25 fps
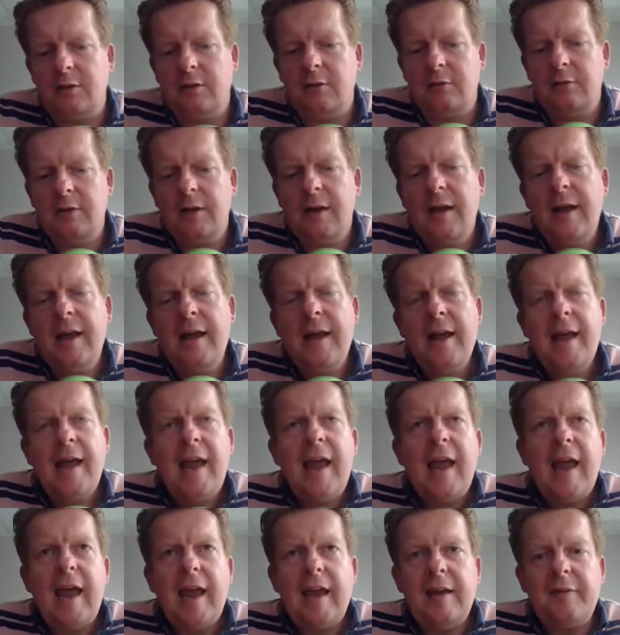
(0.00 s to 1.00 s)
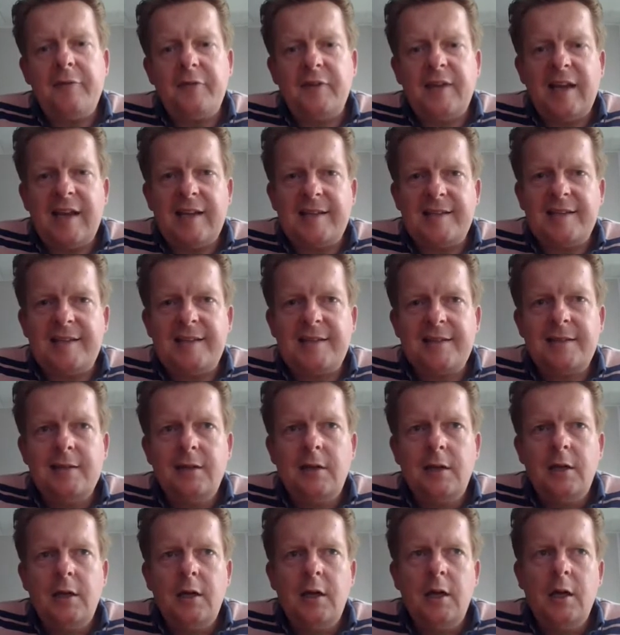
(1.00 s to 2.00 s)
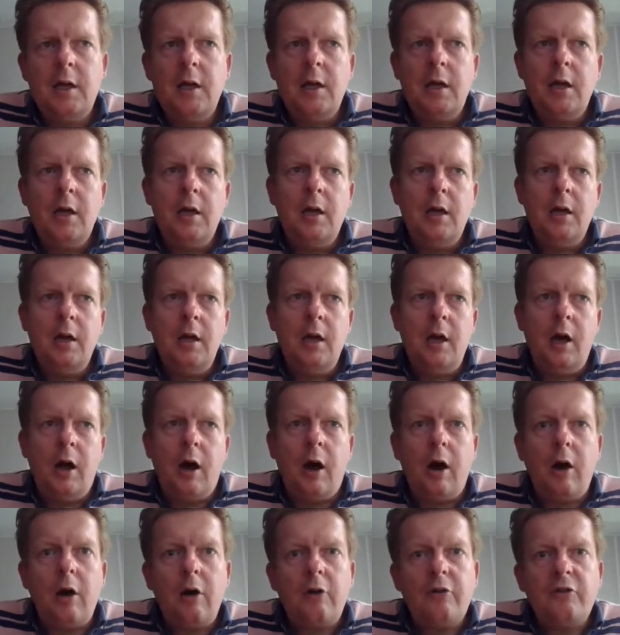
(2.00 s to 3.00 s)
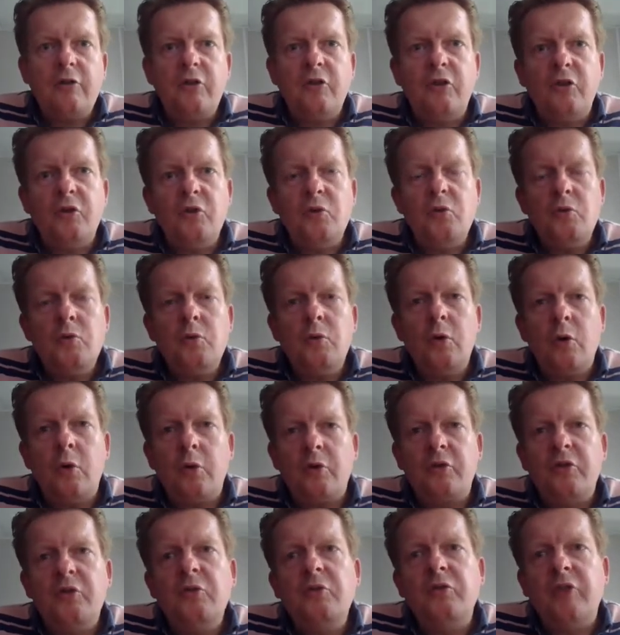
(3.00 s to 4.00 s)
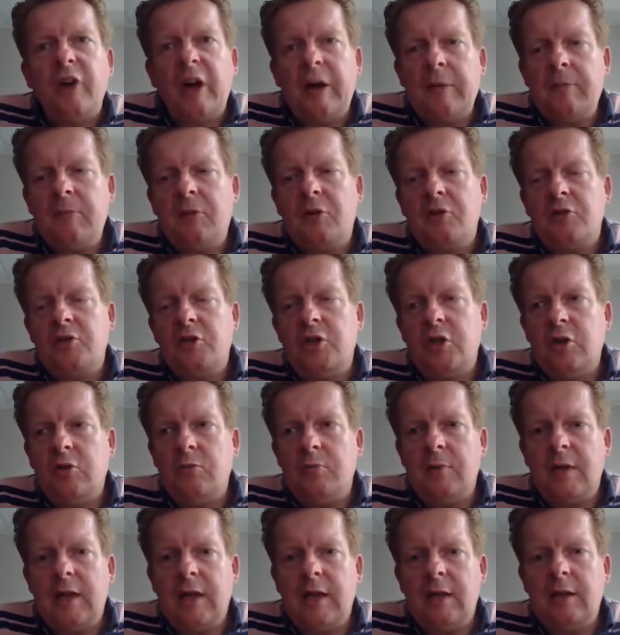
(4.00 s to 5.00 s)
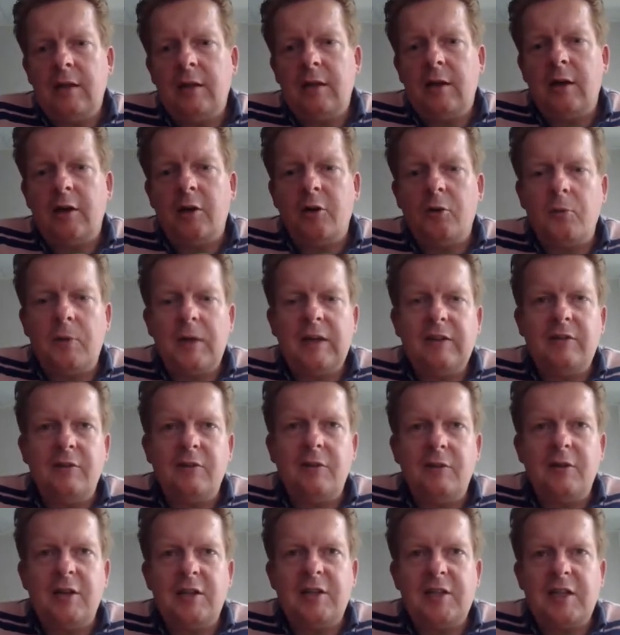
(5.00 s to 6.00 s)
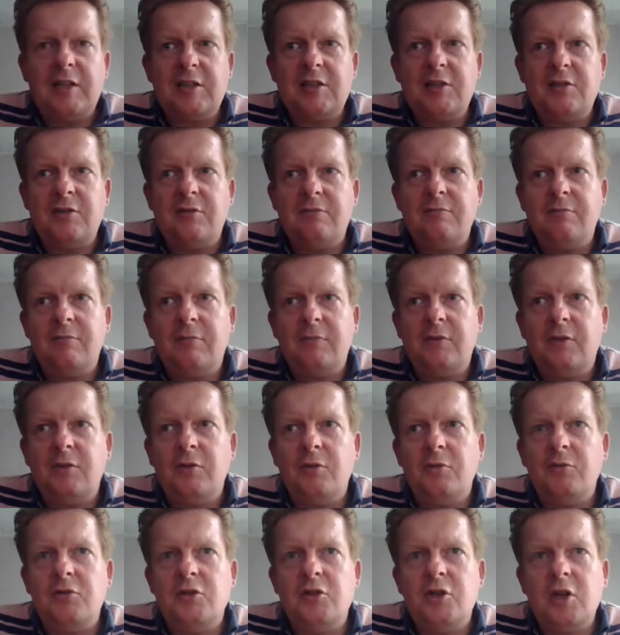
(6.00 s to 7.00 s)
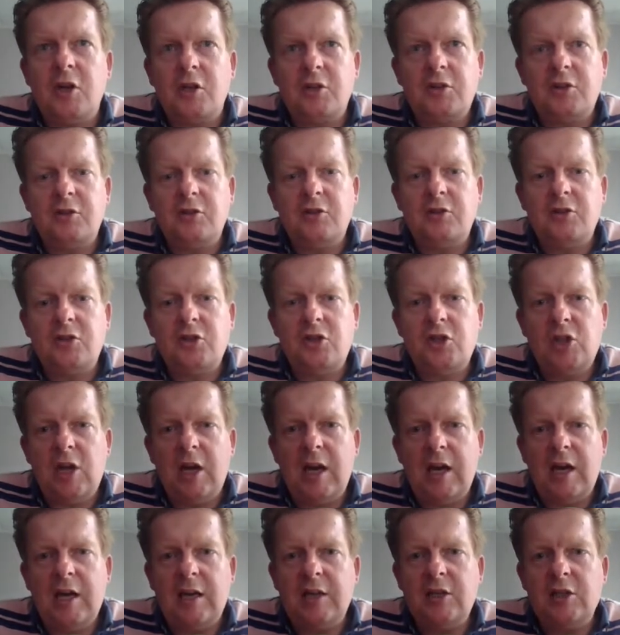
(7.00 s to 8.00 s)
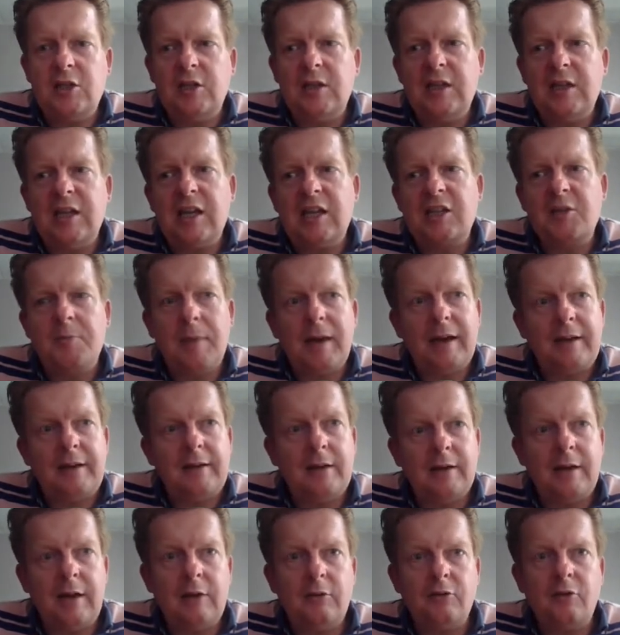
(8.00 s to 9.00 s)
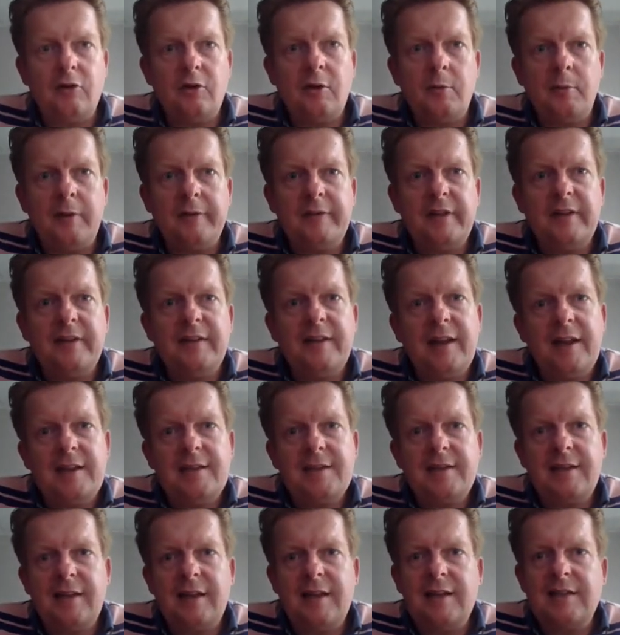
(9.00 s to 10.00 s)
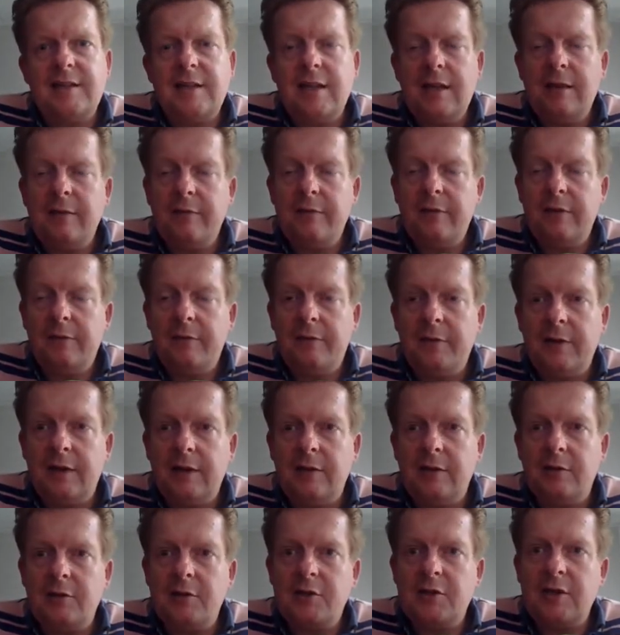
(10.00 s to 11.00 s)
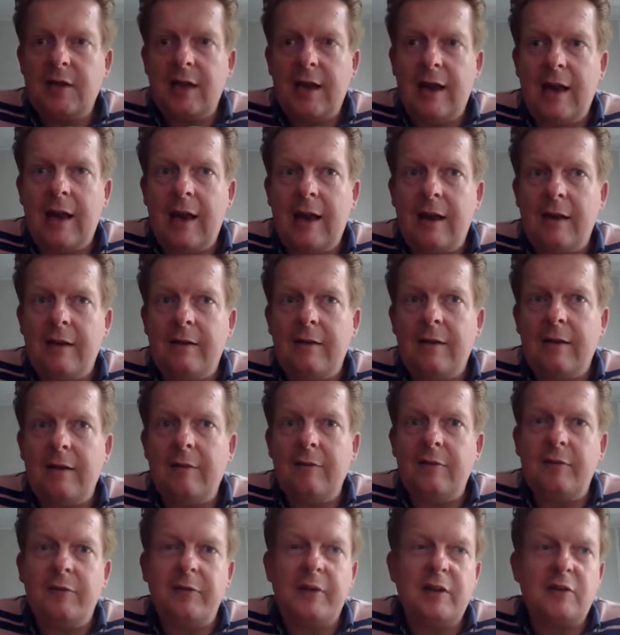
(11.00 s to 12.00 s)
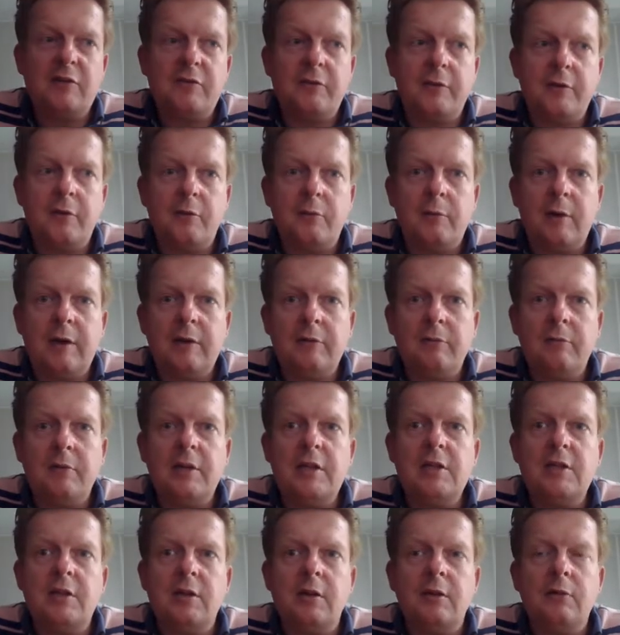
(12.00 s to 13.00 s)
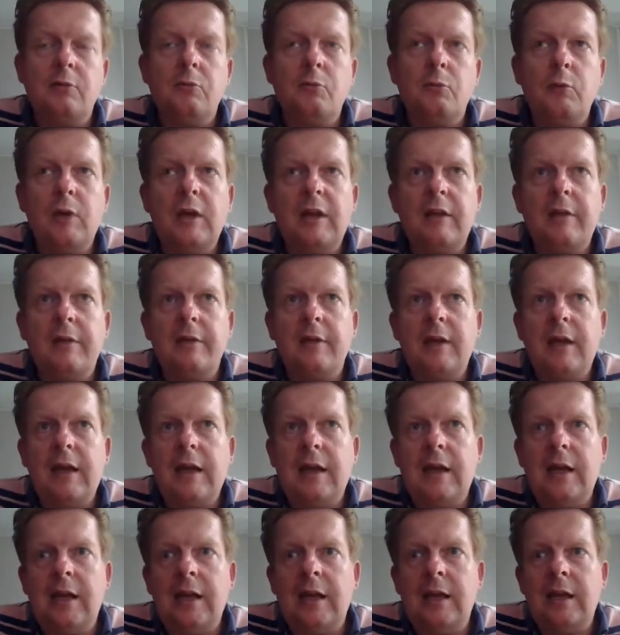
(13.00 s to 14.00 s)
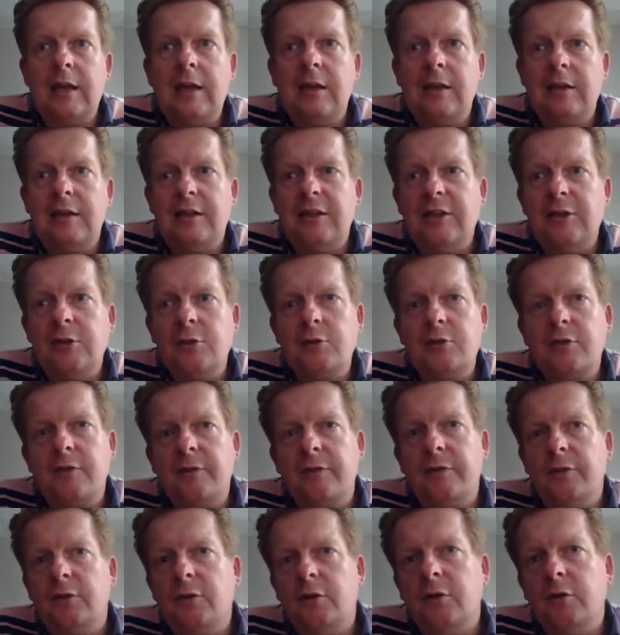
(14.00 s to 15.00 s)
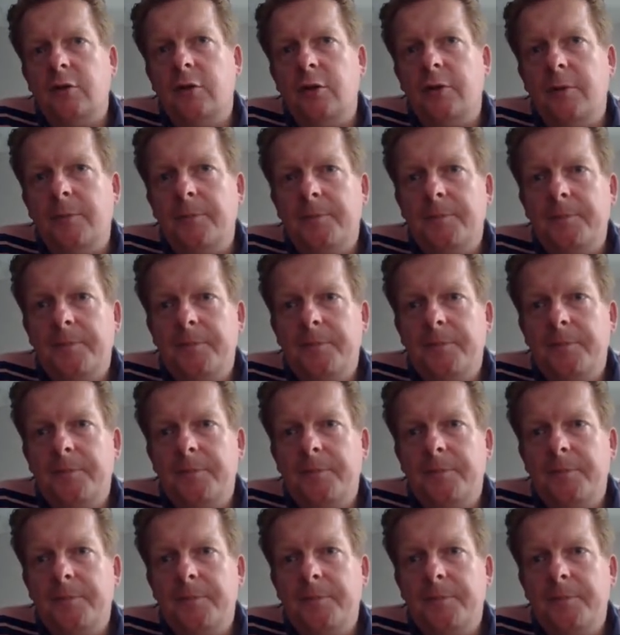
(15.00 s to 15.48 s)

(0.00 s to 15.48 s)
code. If that's hard to do or too time consuming, another way to do this is to just change the expected outcome of the test and see if it fails, and if it fails for the right reason with a useful